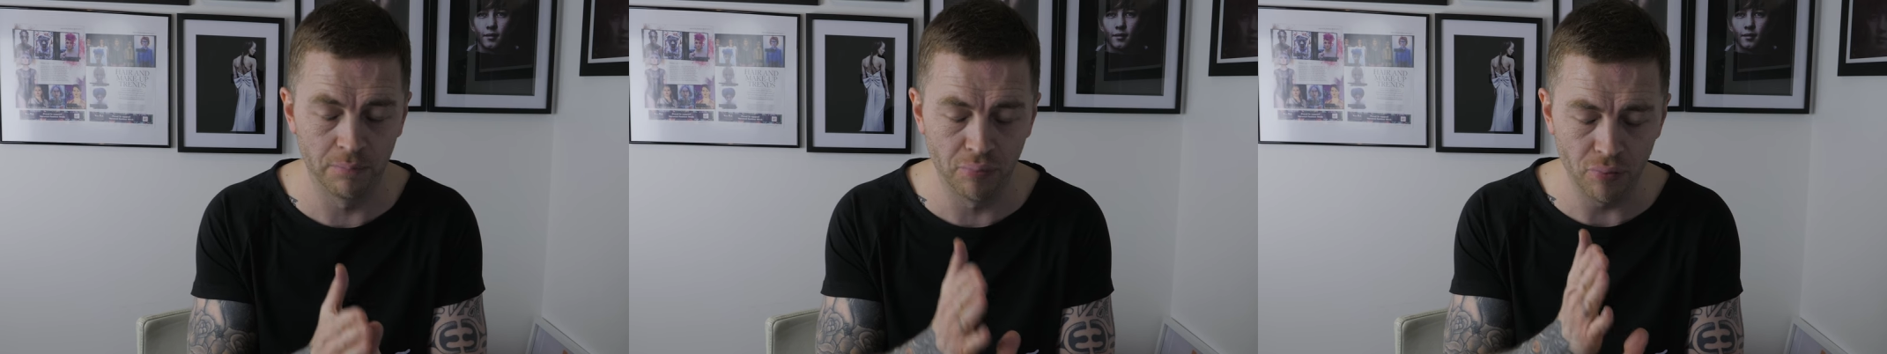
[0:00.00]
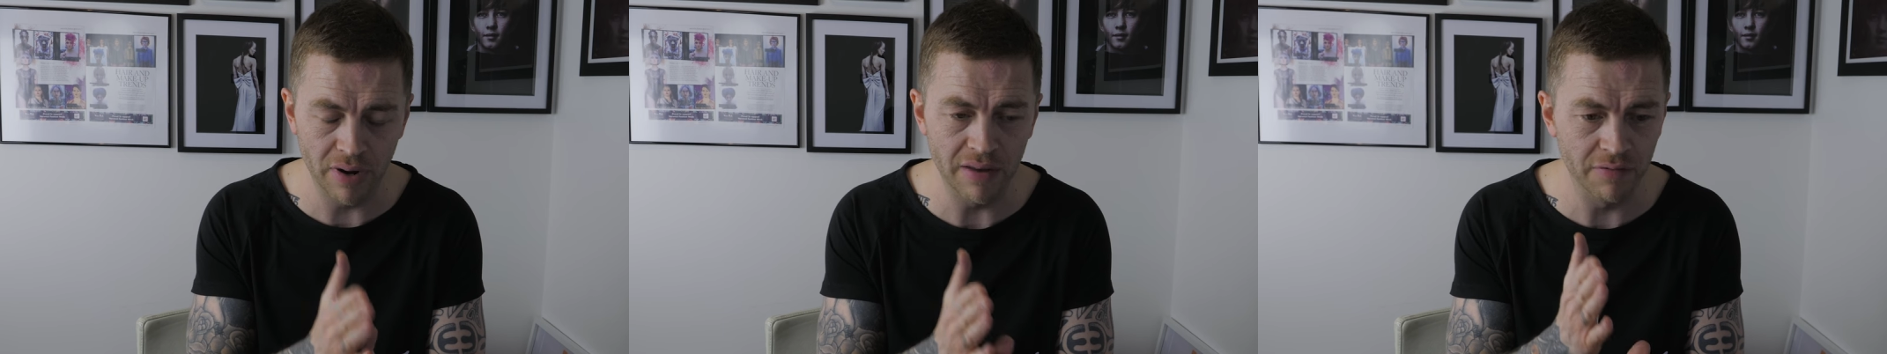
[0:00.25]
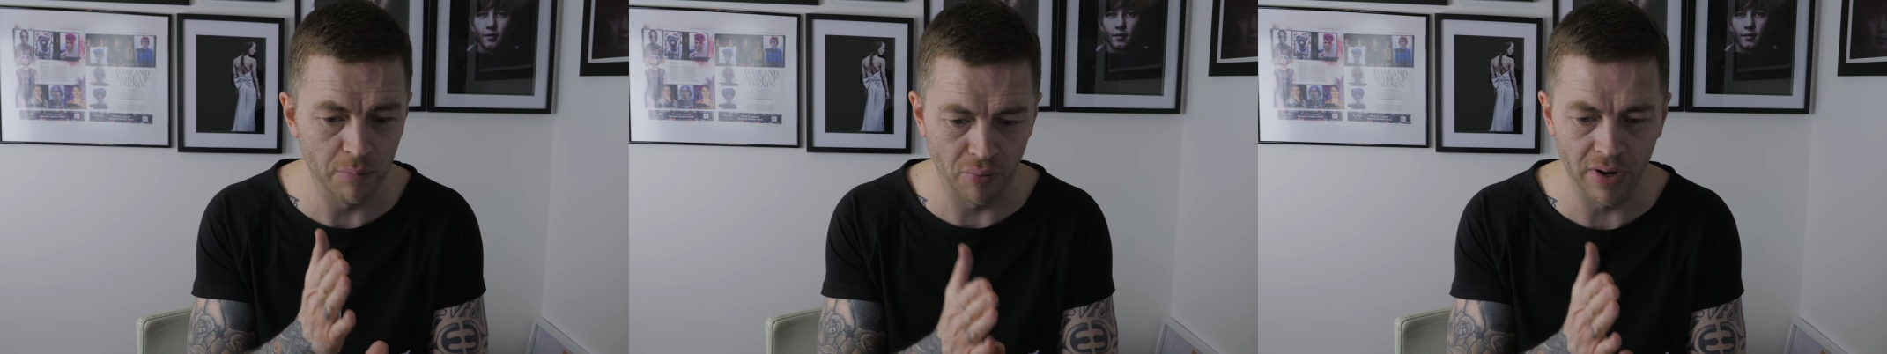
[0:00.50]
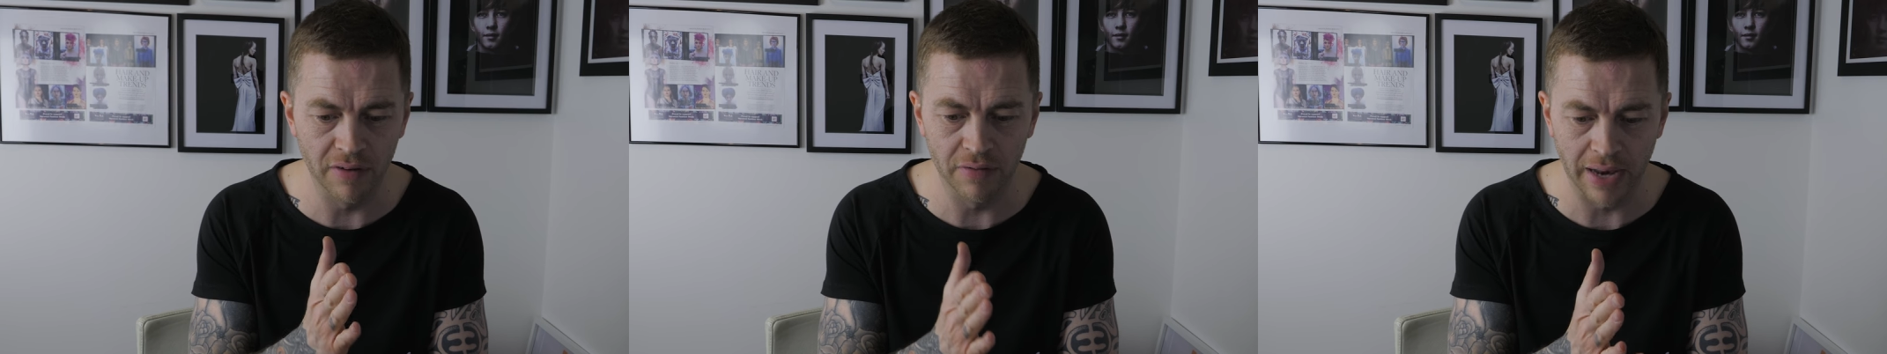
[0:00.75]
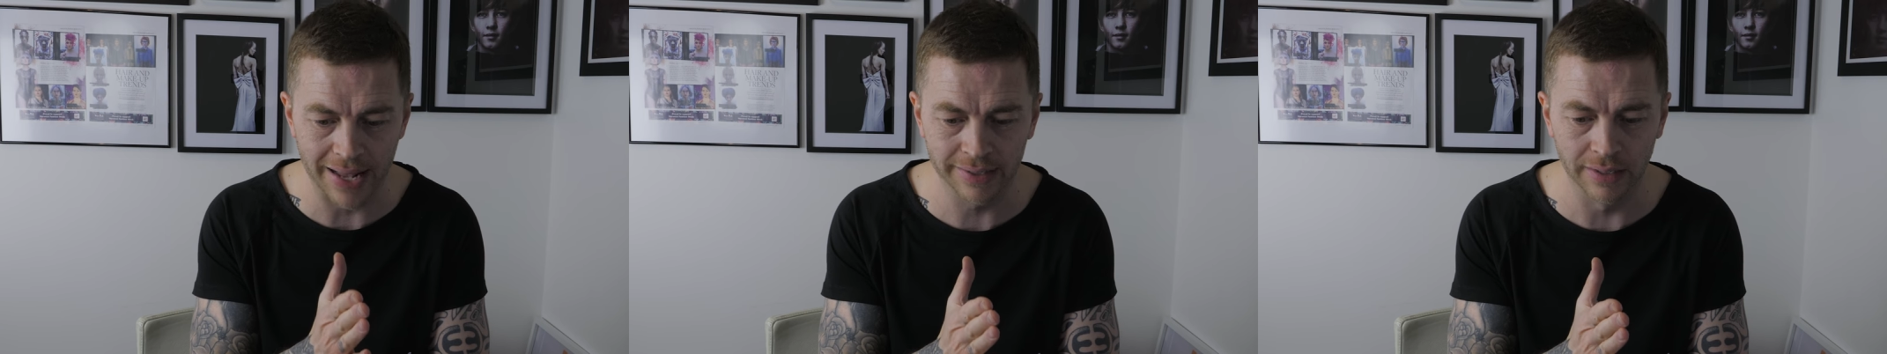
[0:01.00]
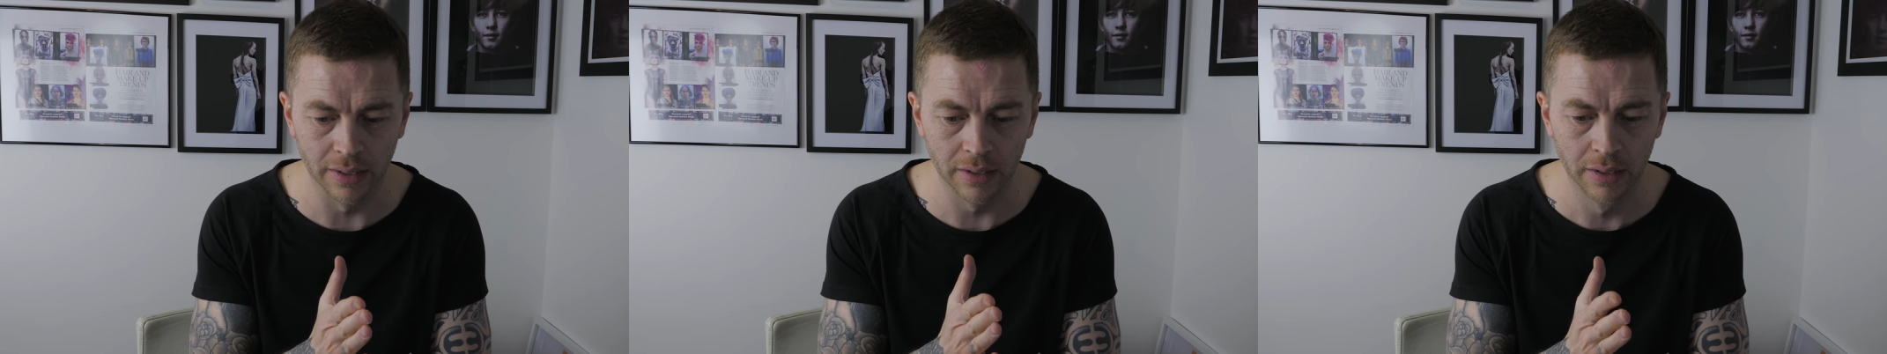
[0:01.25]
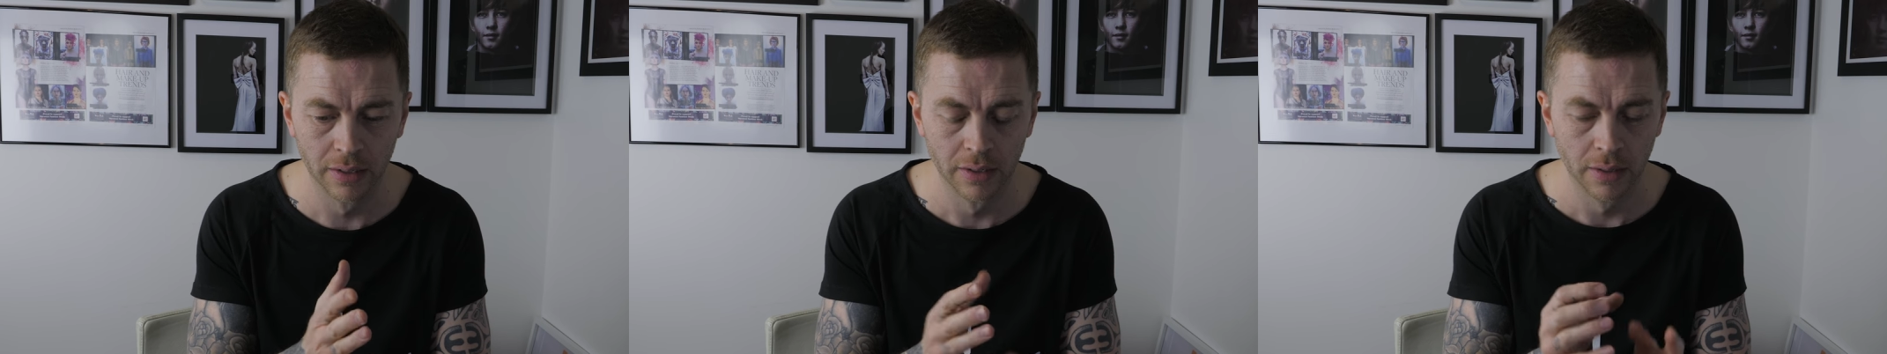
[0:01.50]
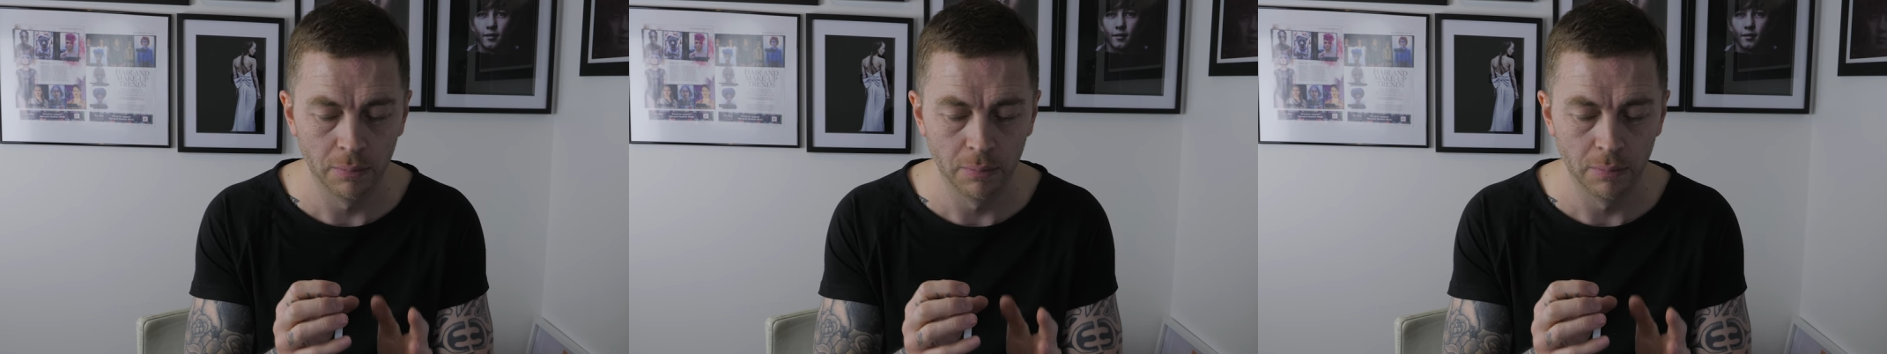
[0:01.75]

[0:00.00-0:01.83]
lesson,